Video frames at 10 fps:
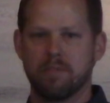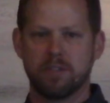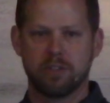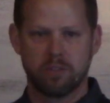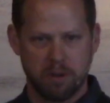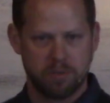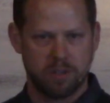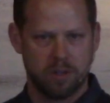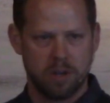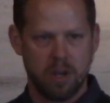of the
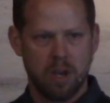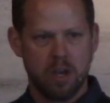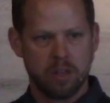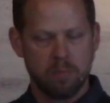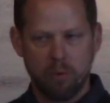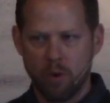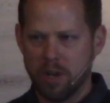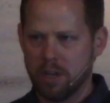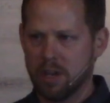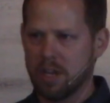Scripture. The
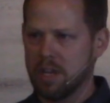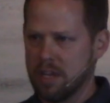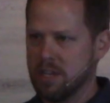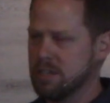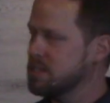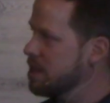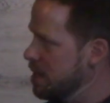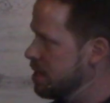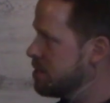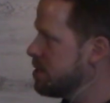point is
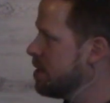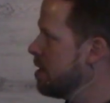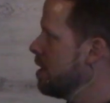this.